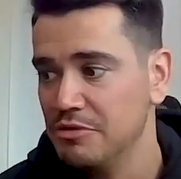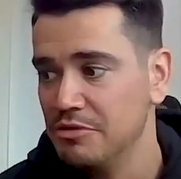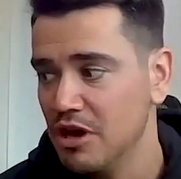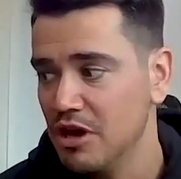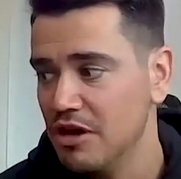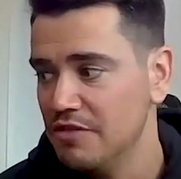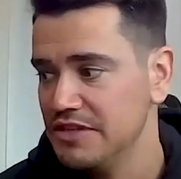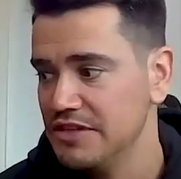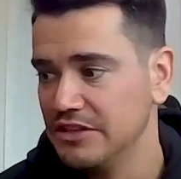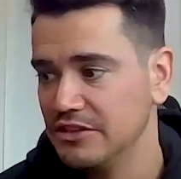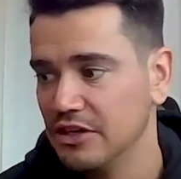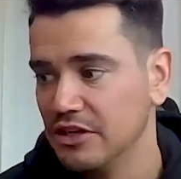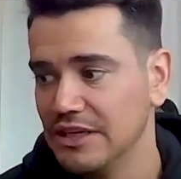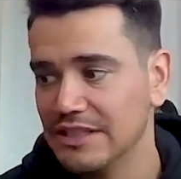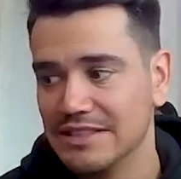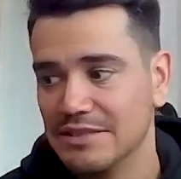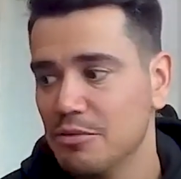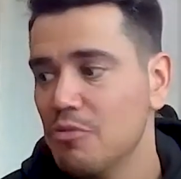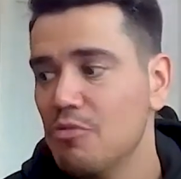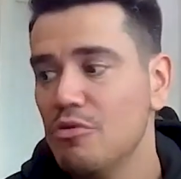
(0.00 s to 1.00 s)
have TikTok. I
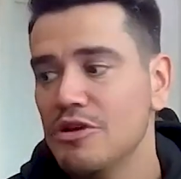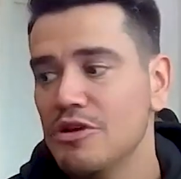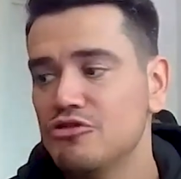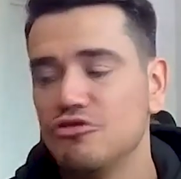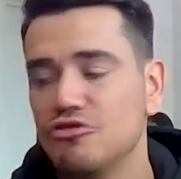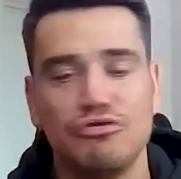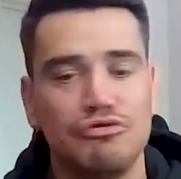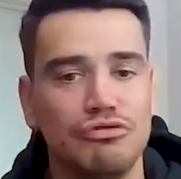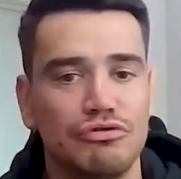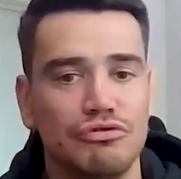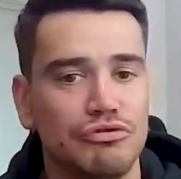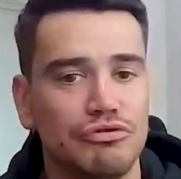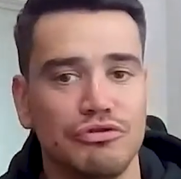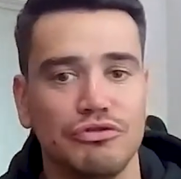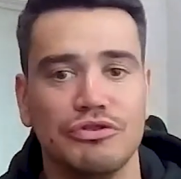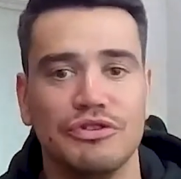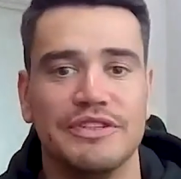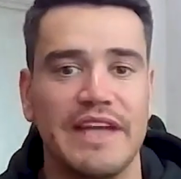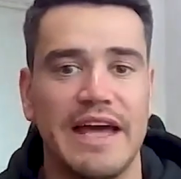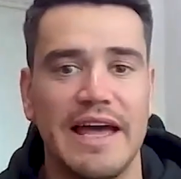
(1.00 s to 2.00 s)
say, well, what do you do? Do you
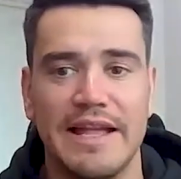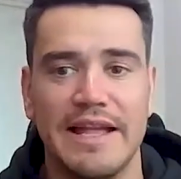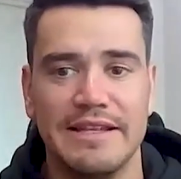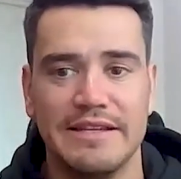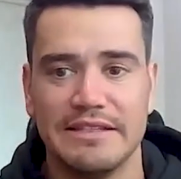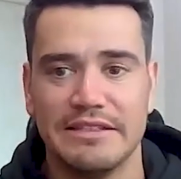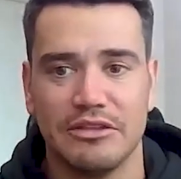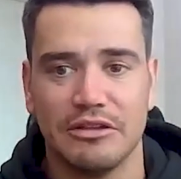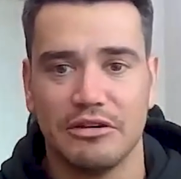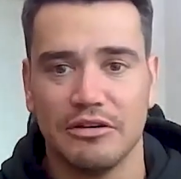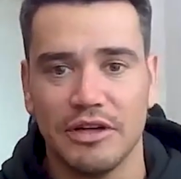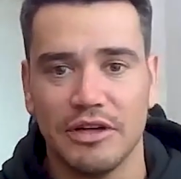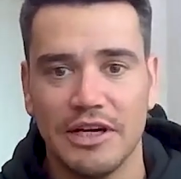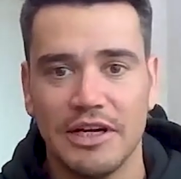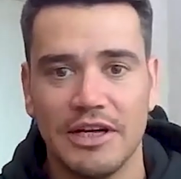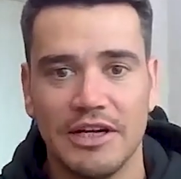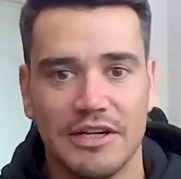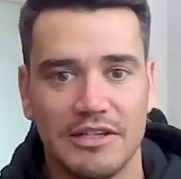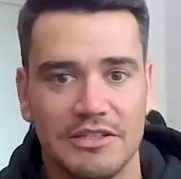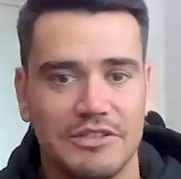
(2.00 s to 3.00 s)
dance or
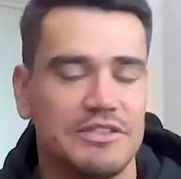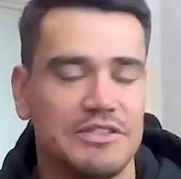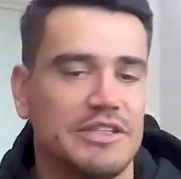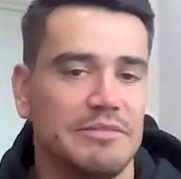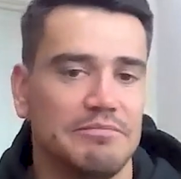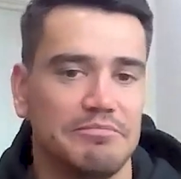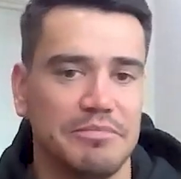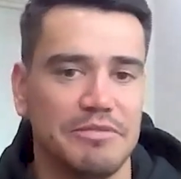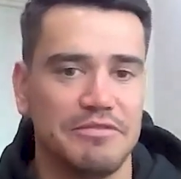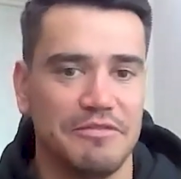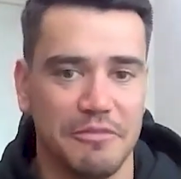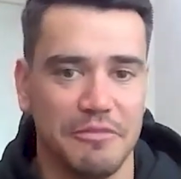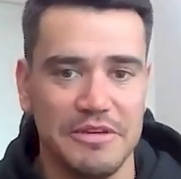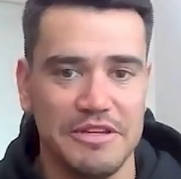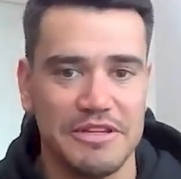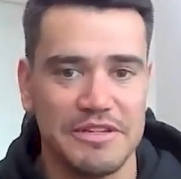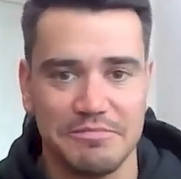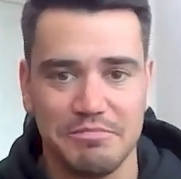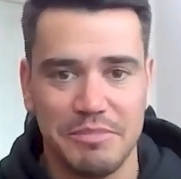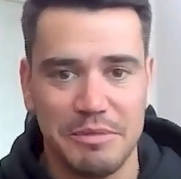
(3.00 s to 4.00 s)
because you see, for me,
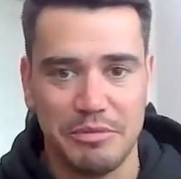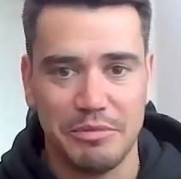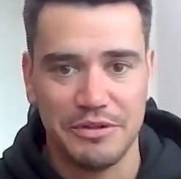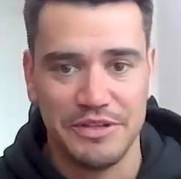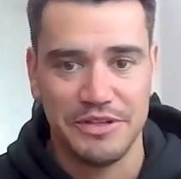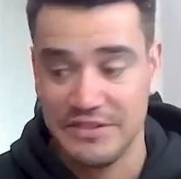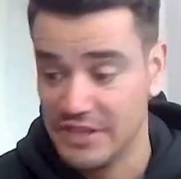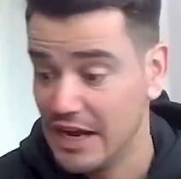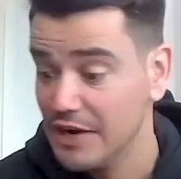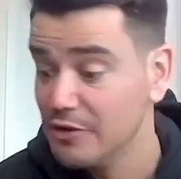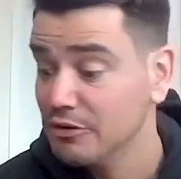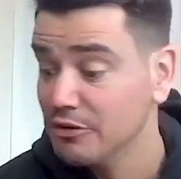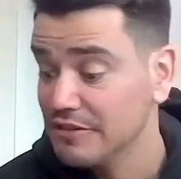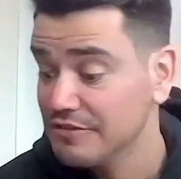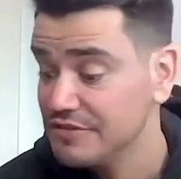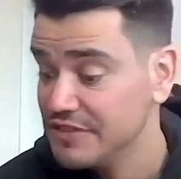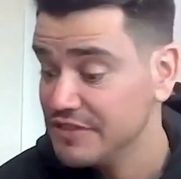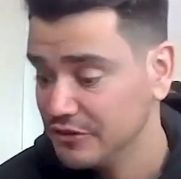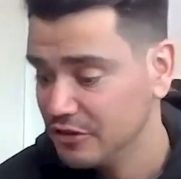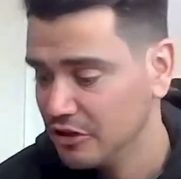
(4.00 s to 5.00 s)
as people dancing, I don't
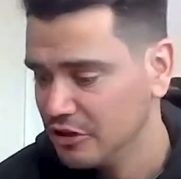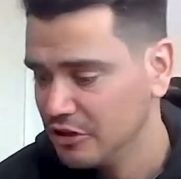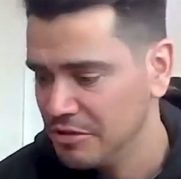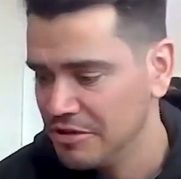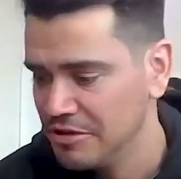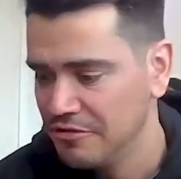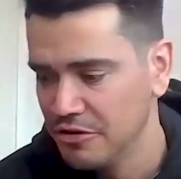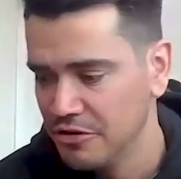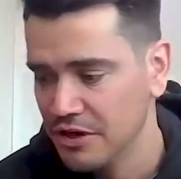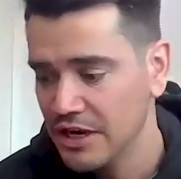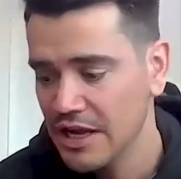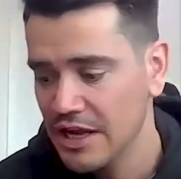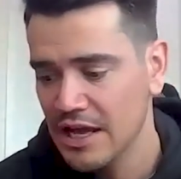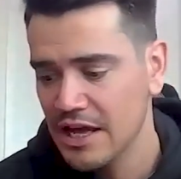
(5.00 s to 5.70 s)
have TikTok on my phone.